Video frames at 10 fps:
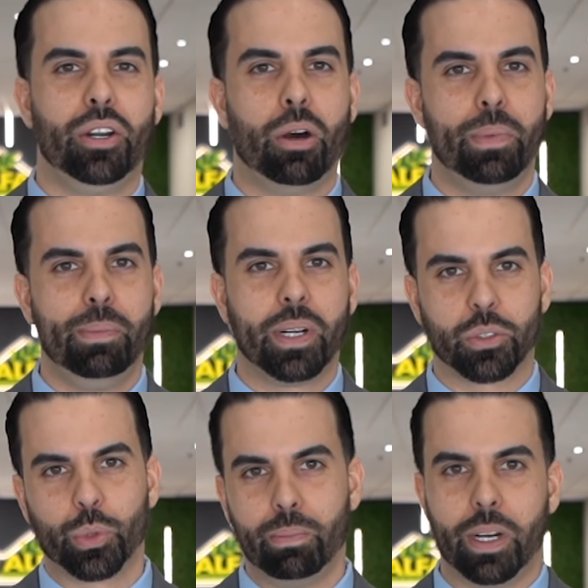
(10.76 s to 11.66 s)
know me
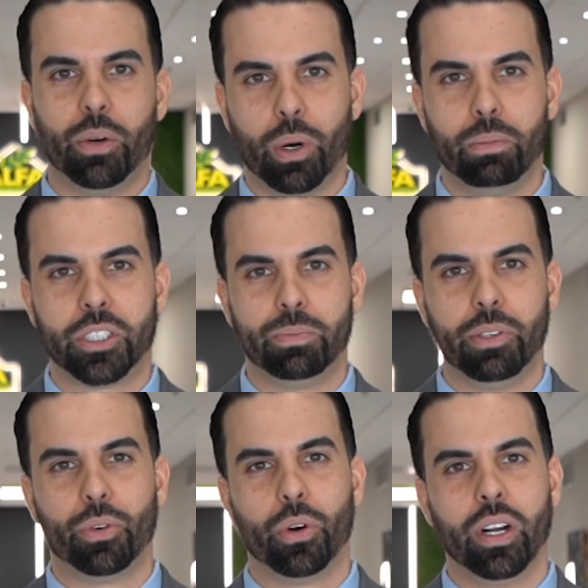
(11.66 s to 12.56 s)
because we met once
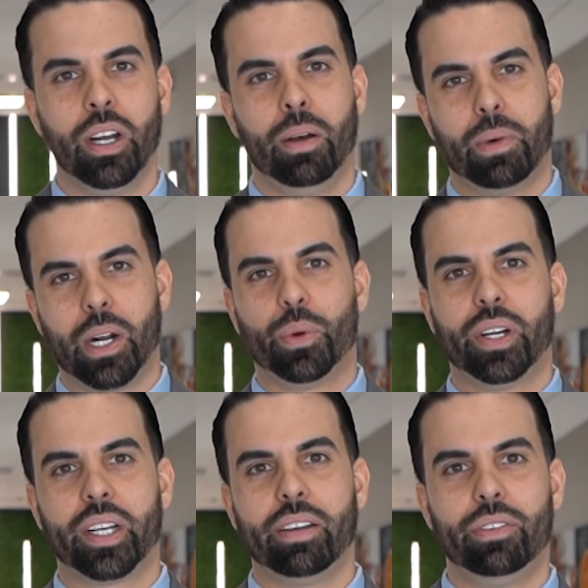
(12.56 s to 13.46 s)
before, but I
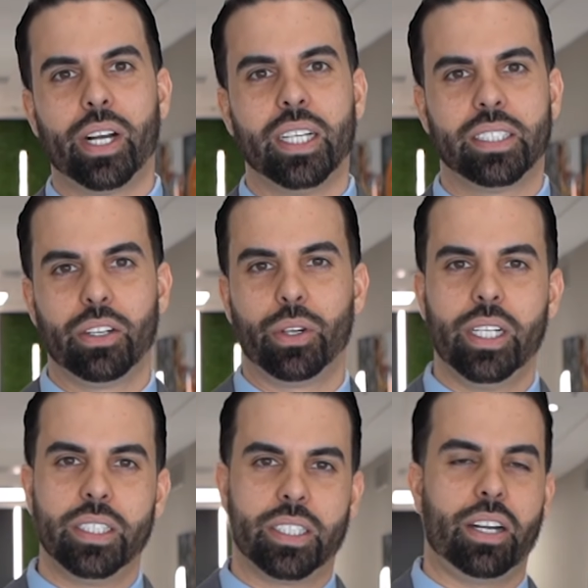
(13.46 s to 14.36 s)
wanted to give you guys a little
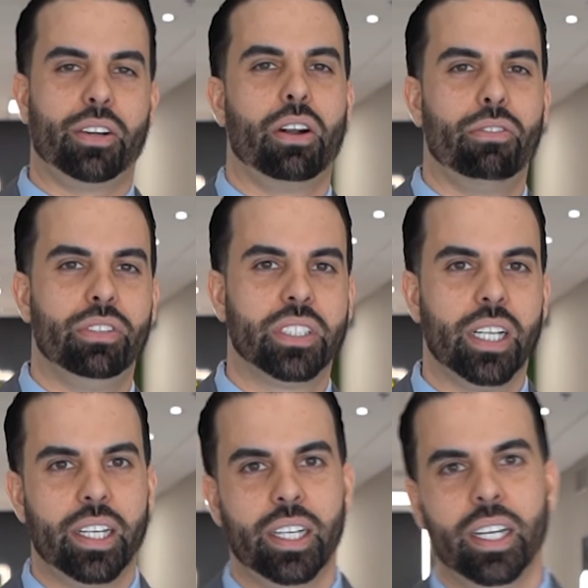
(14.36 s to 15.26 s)
insight on our
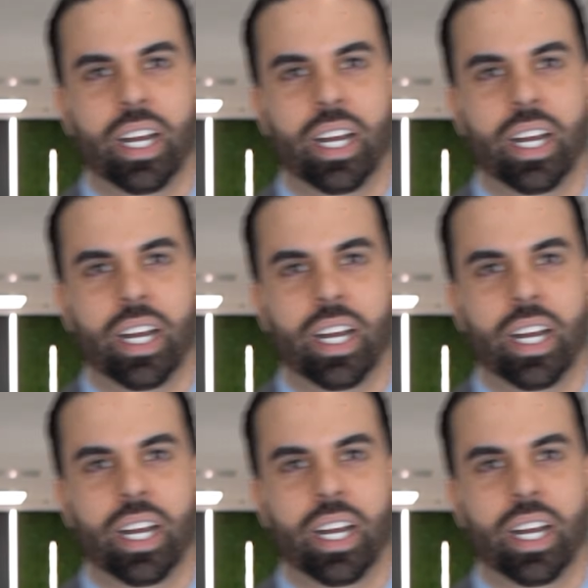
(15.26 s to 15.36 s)
facility